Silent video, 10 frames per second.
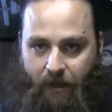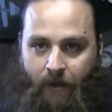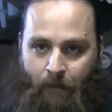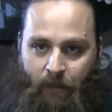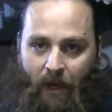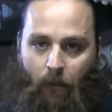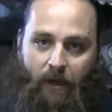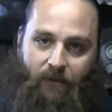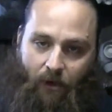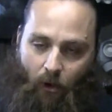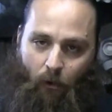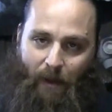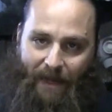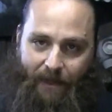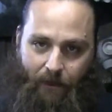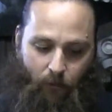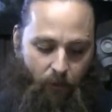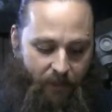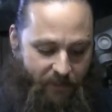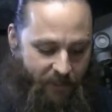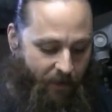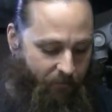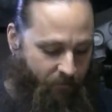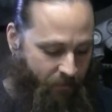I want it to curl back into the wood itself.